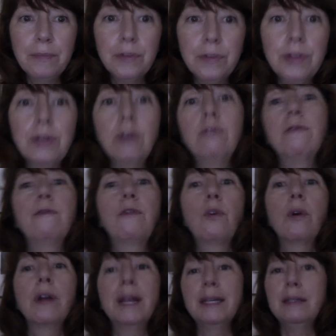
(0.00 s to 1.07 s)
So,
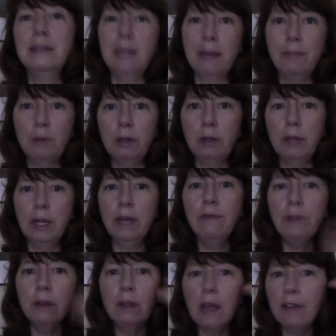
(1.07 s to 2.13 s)
for example, if
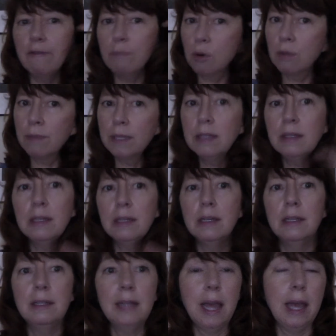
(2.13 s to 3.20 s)
your life purpose
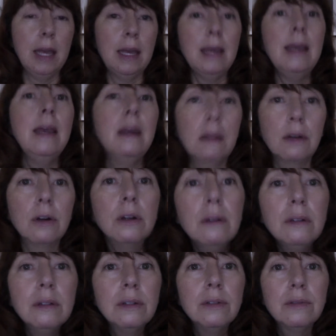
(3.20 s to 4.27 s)
is a healer,
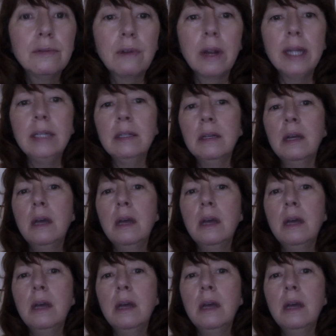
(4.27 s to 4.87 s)
right,